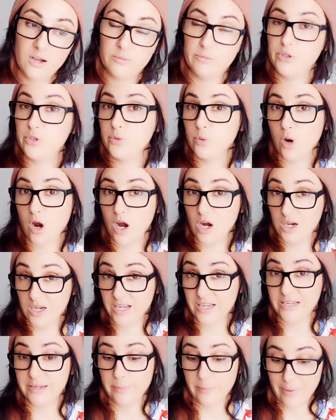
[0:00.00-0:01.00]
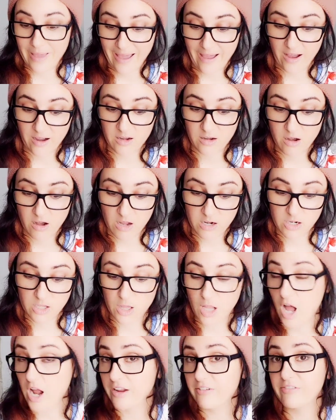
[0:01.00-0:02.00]
you are cutting back on a
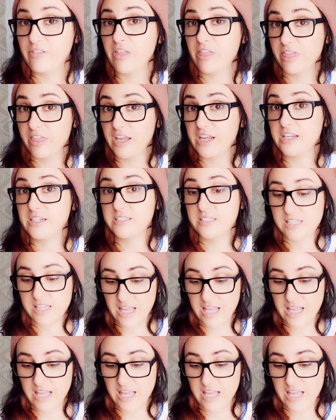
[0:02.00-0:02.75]
lot of the things